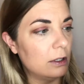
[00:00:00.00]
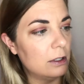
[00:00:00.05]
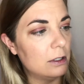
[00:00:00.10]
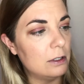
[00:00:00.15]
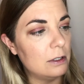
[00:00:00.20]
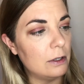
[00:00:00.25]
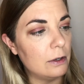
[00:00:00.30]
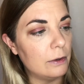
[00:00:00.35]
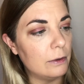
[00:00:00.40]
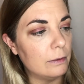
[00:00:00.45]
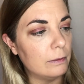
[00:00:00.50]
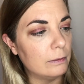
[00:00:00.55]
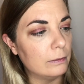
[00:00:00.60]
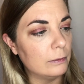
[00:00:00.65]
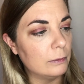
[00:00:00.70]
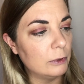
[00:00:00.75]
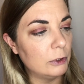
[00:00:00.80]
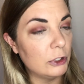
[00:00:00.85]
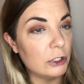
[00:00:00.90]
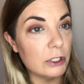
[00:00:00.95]
So
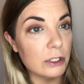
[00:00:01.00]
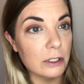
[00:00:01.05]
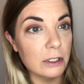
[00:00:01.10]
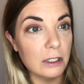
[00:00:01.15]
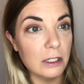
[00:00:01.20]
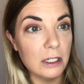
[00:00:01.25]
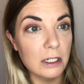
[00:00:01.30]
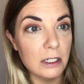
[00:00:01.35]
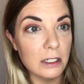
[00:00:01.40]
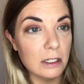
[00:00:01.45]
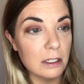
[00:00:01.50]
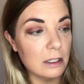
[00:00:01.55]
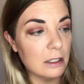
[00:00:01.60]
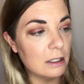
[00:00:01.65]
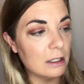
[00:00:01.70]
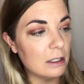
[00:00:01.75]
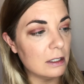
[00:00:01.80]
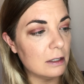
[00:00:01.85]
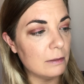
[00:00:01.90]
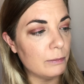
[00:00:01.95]
I'm just gonna
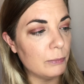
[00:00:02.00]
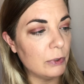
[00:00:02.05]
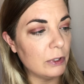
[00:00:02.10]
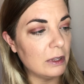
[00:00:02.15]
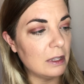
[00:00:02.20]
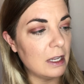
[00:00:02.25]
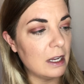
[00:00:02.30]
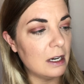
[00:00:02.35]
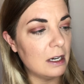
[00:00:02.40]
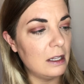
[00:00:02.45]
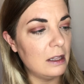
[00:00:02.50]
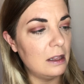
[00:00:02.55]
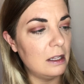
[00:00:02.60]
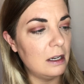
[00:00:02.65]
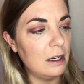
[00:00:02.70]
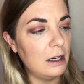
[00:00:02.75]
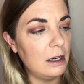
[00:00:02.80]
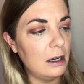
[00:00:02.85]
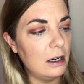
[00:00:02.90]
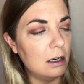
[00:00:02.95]
put that in
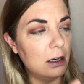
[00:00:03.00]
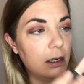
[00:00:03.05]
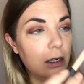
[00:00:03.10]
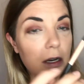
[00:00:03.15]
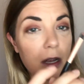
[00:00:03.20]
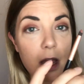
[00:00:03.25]
there